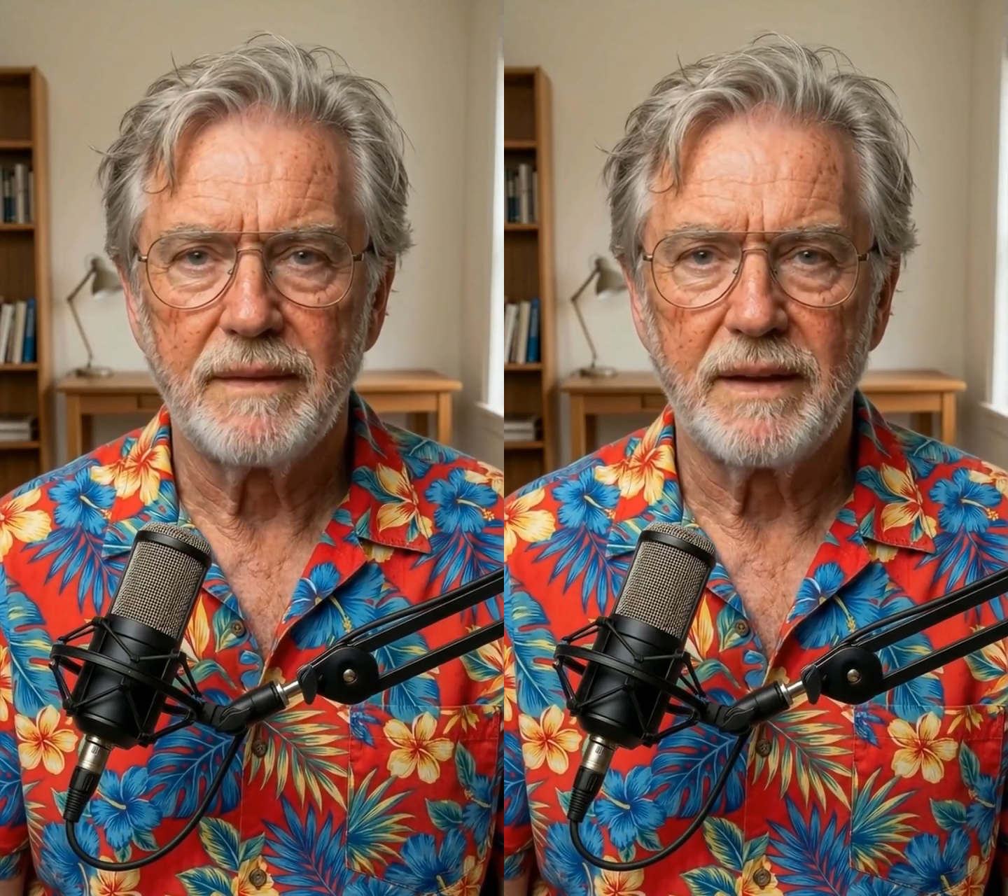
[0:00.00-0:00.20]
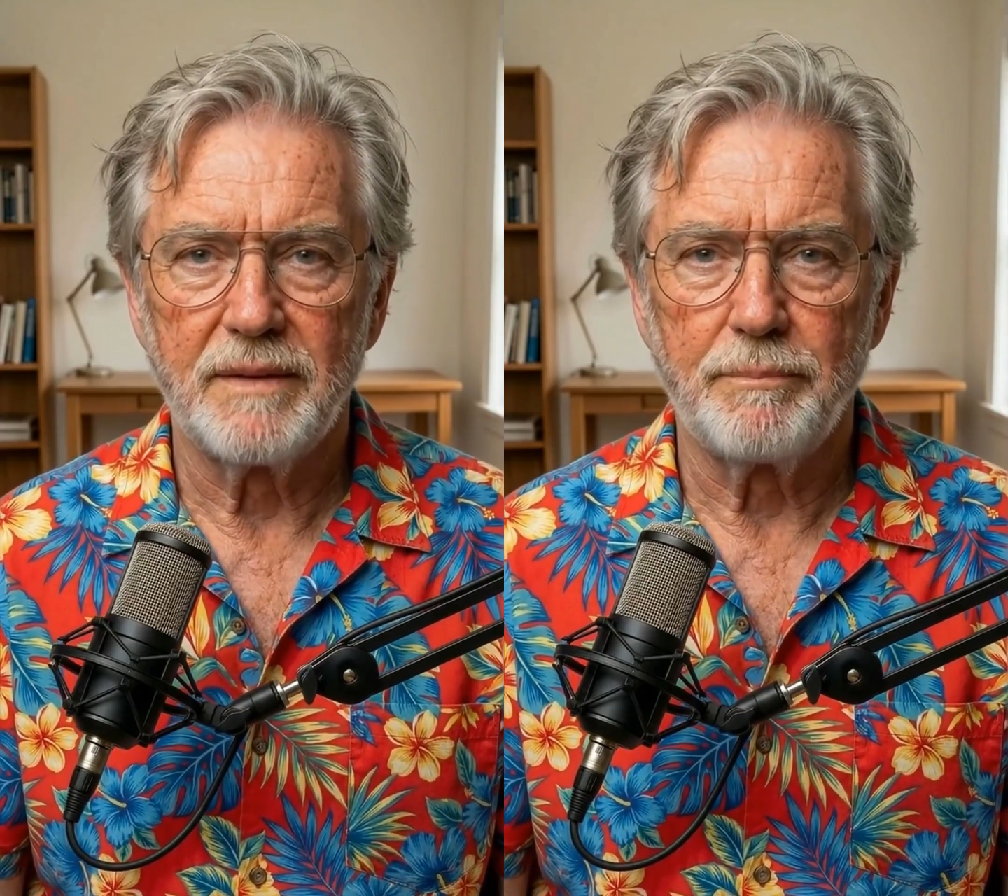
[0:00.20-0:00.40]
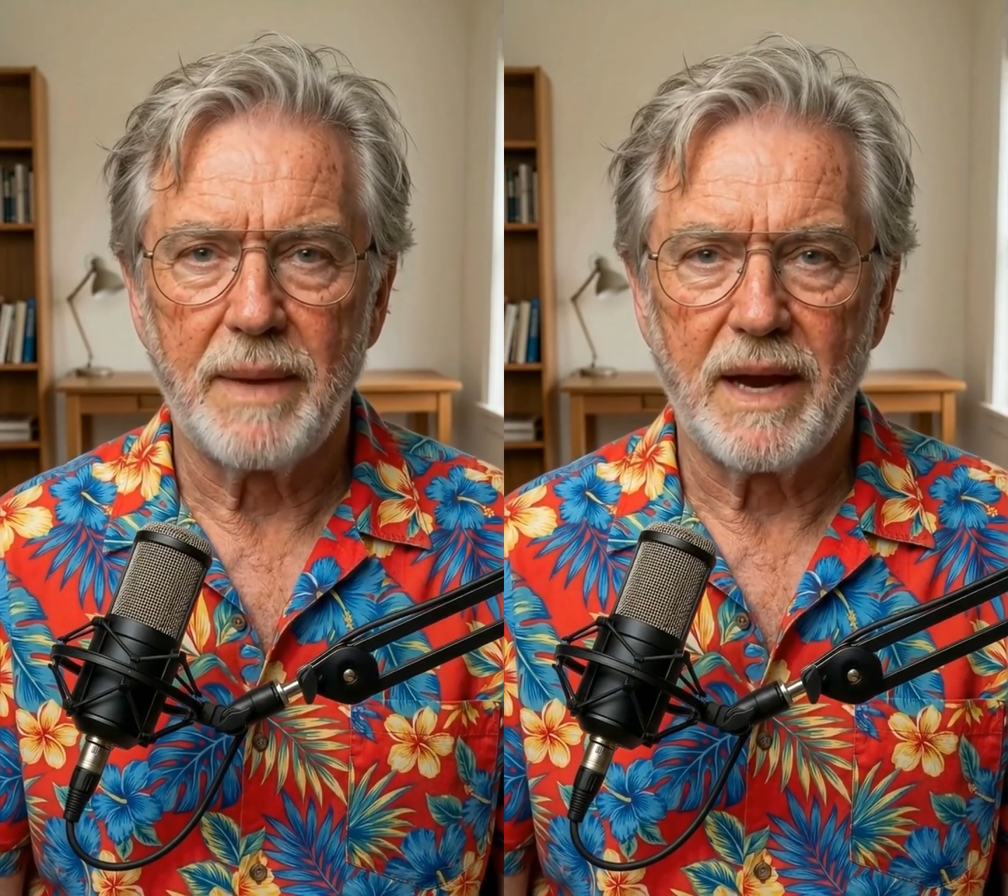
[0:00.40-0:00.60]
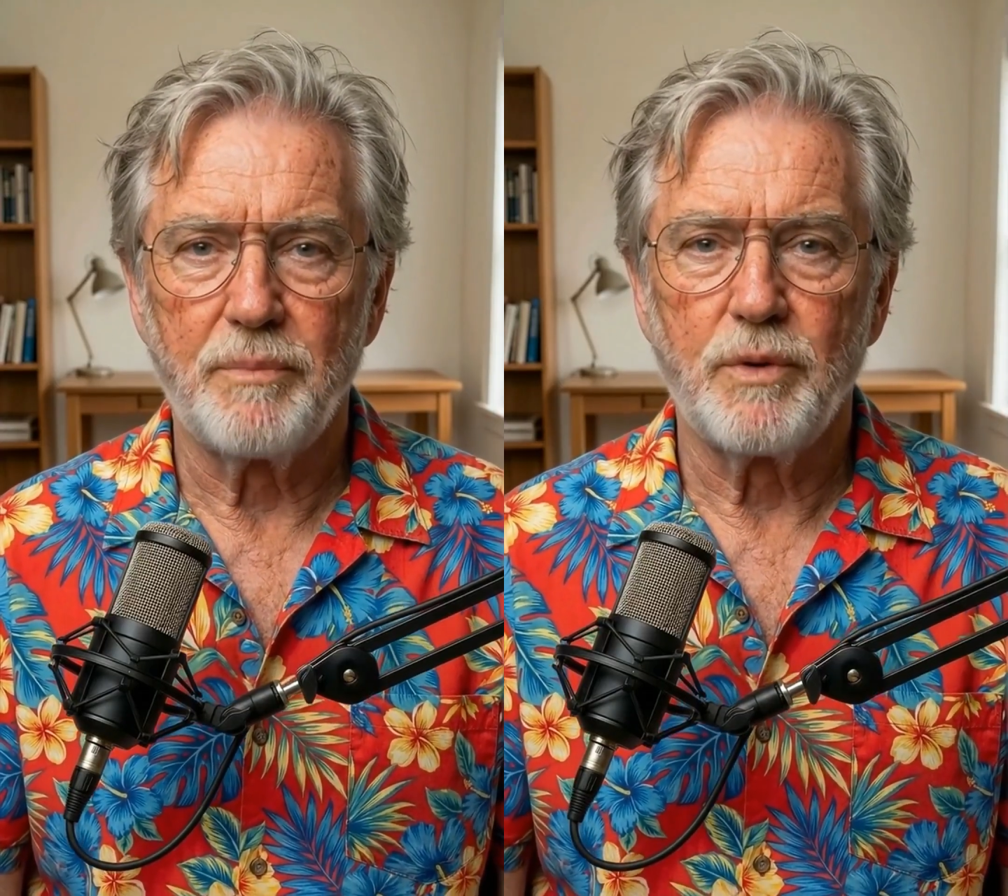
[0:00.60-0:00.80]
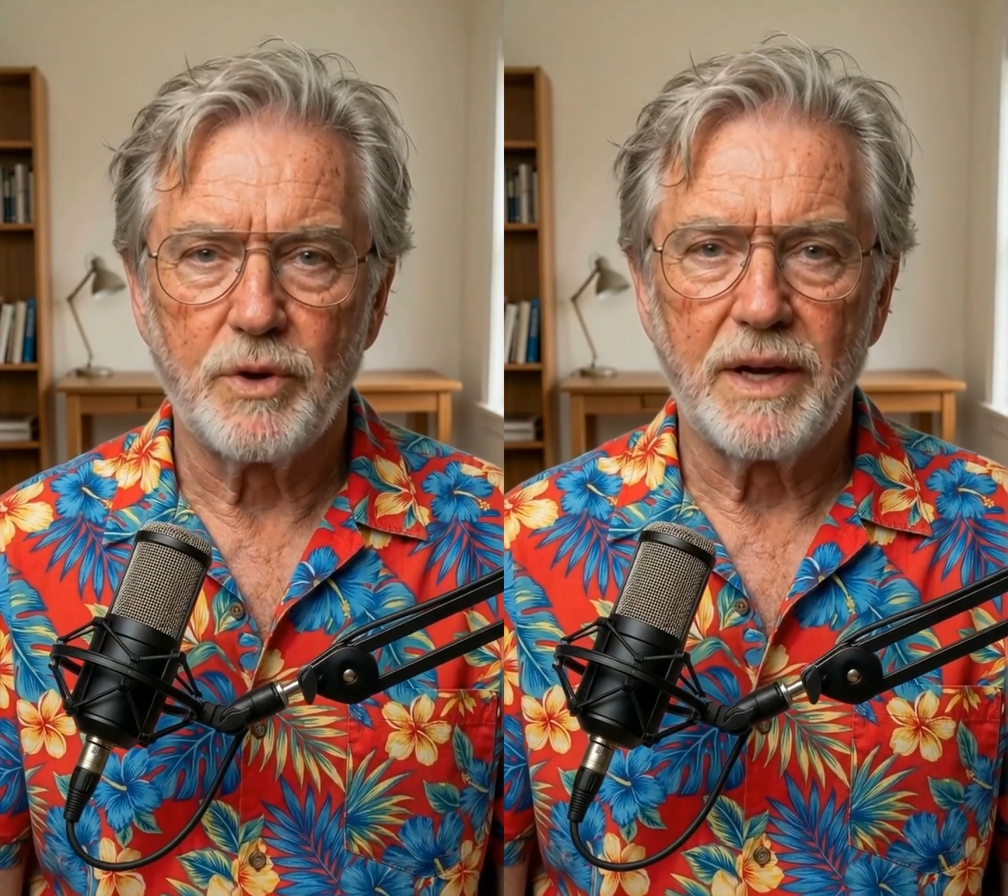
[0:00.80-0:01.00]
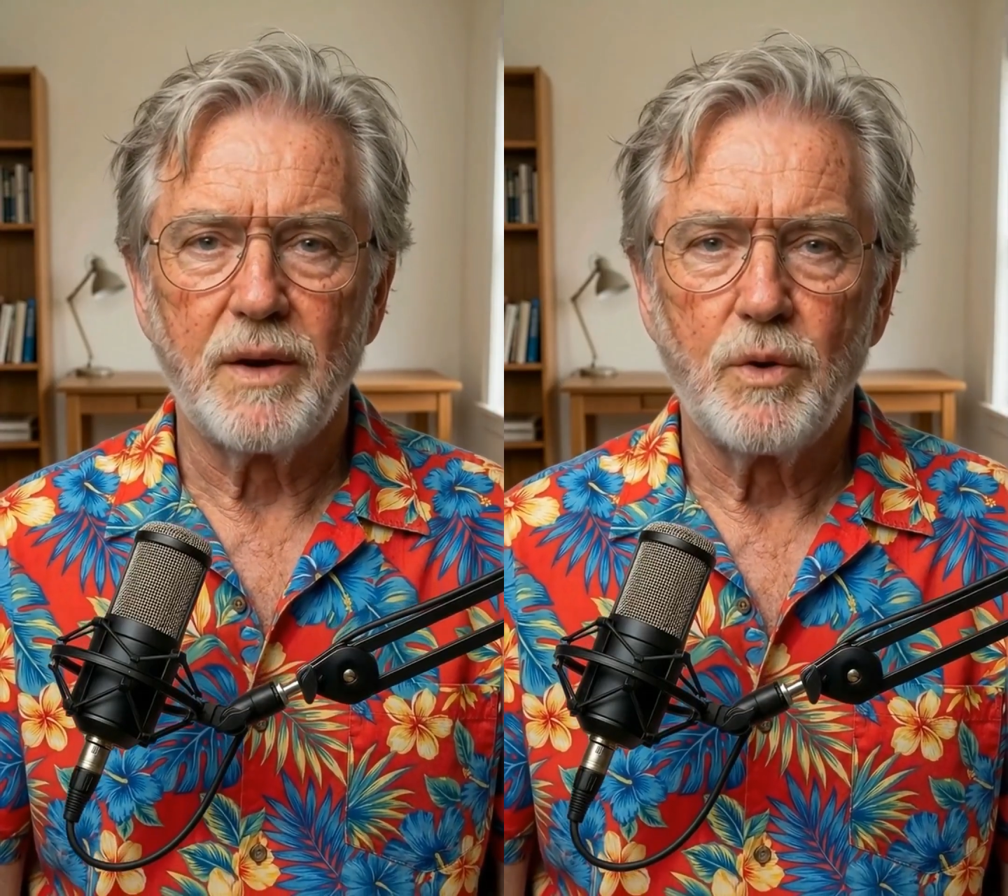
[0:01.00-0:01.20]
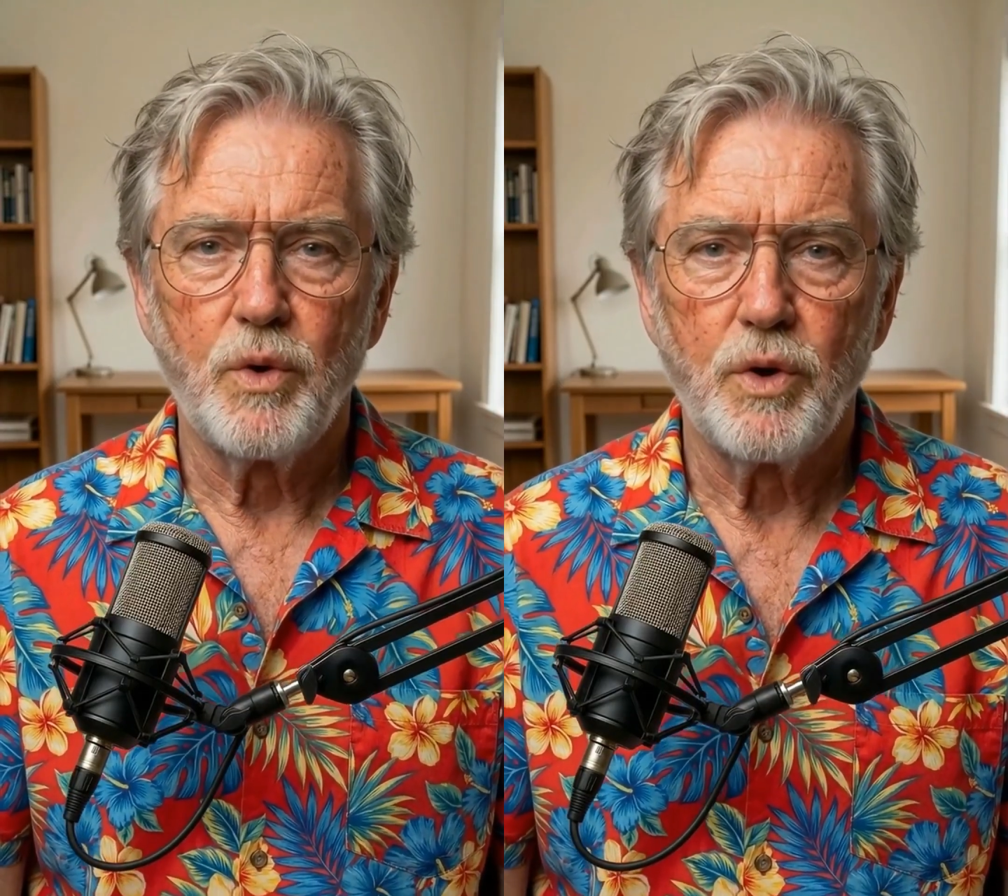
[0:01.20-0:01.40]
If mail voting or